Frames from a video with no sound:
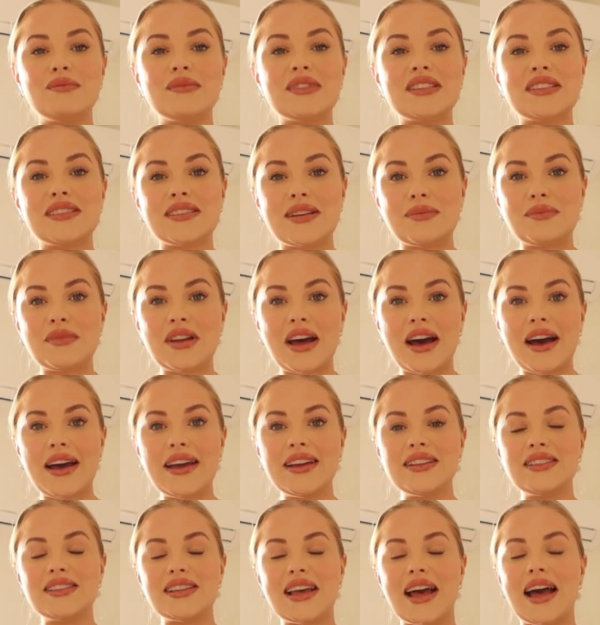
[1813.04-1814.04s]
Some
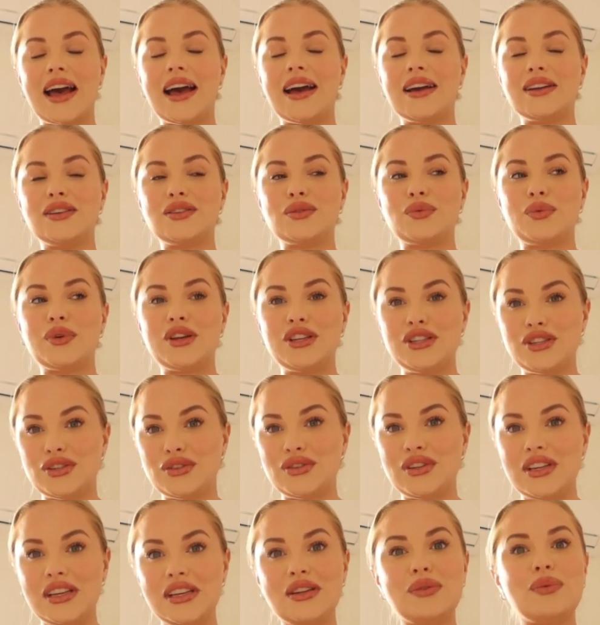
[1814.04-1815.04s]
nights, and we
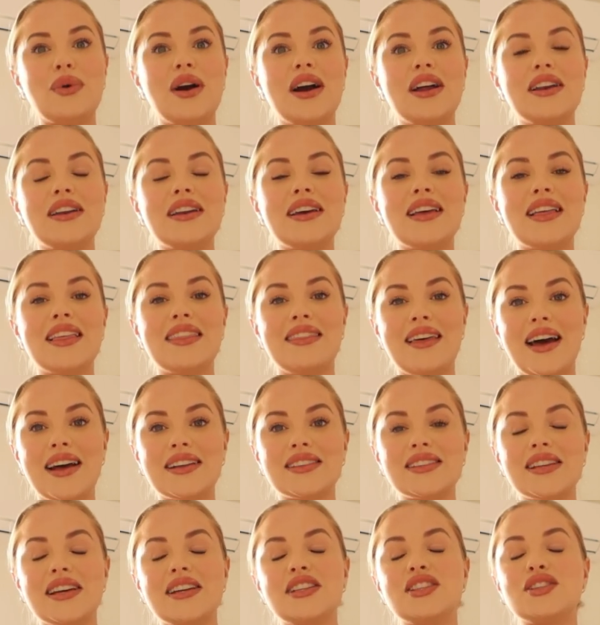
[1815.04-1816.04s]
do need one
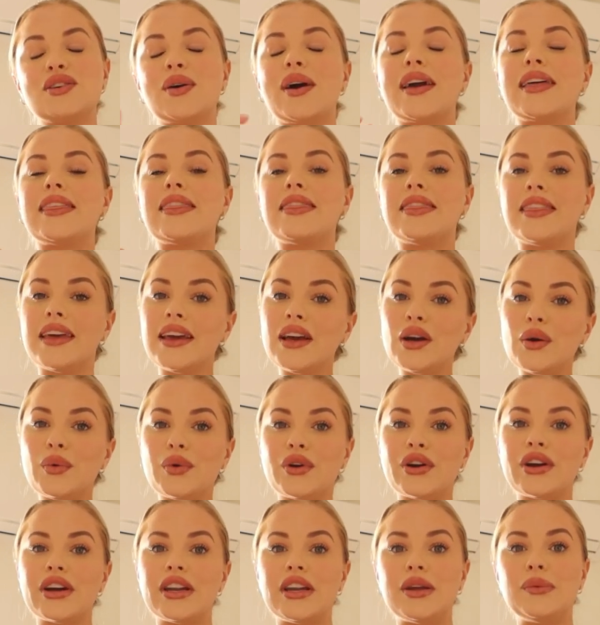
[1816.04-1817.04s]
that side, so I think
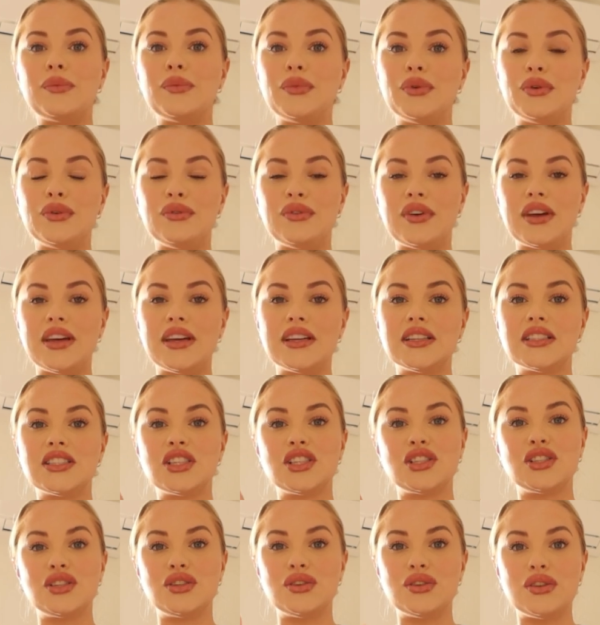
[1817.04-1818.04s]
we're gonna move
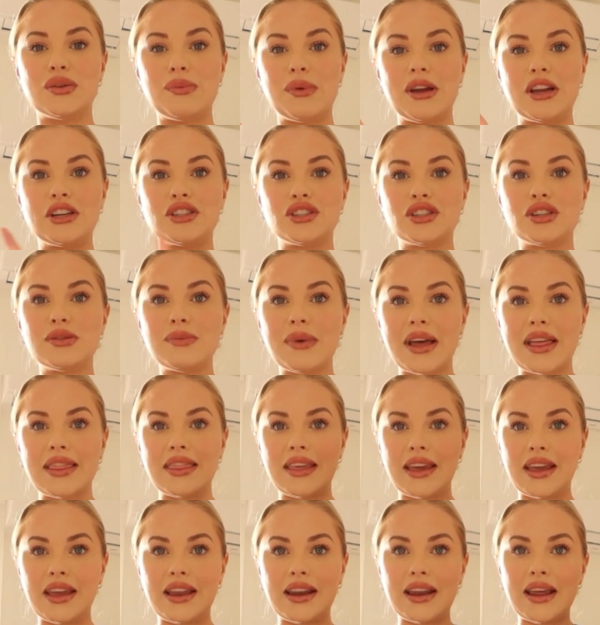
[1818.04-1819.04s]
it to the bedroom and
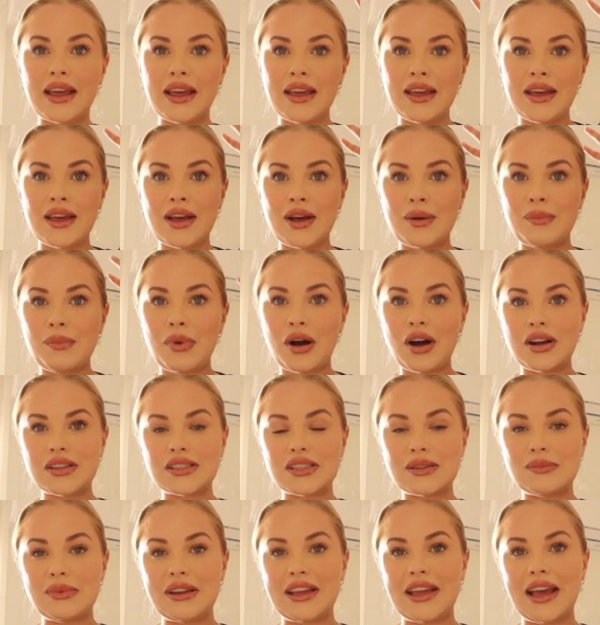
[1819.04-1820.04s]
then
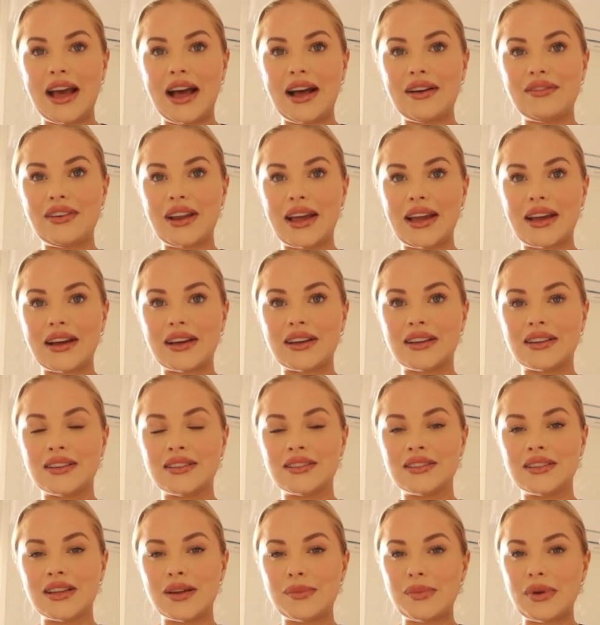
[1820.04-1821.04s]
possibly have like
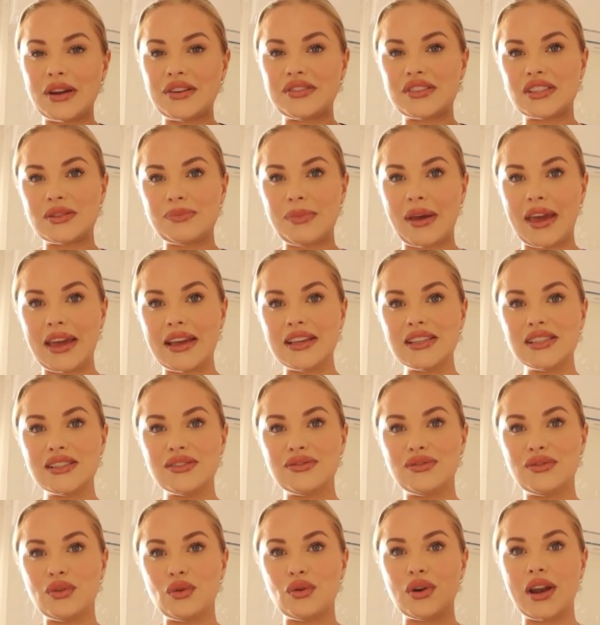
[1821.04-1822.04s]
a bit of space
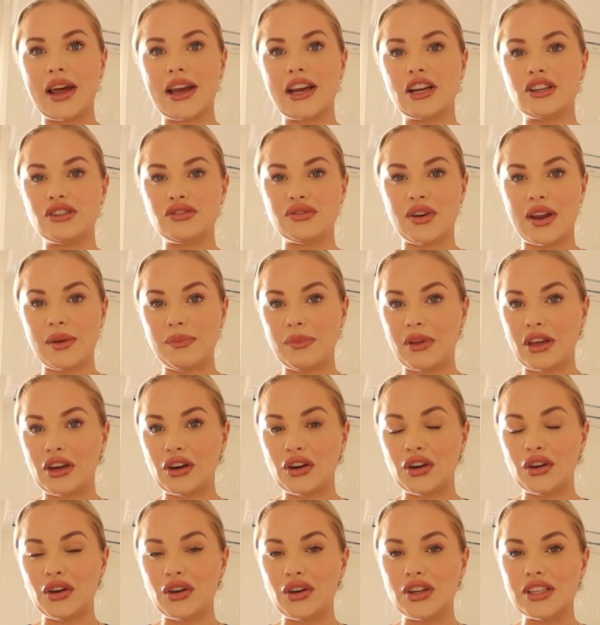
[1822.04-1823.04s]
for like a draping
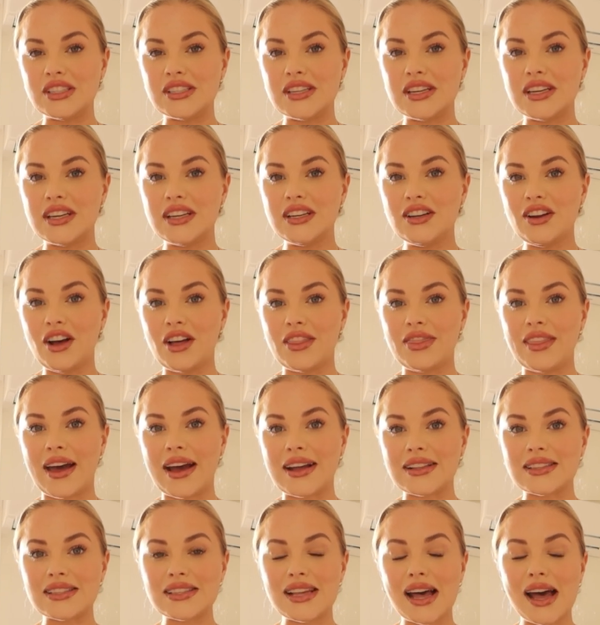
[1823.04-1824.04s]
curtain on
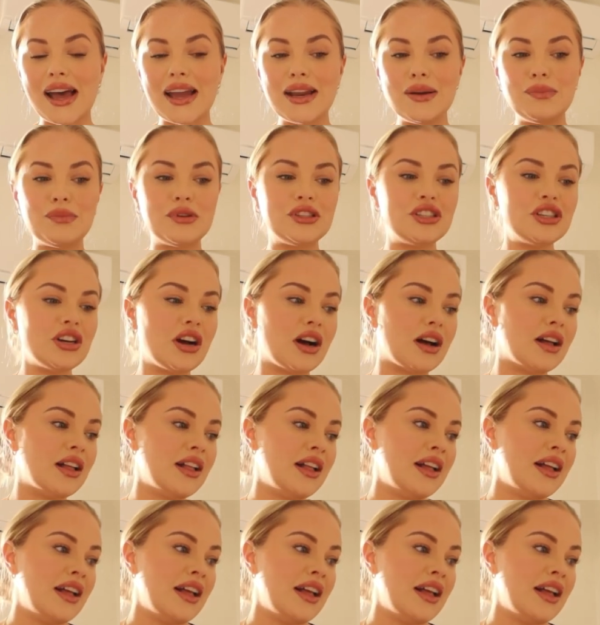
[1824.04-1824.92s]
that side. But yeah,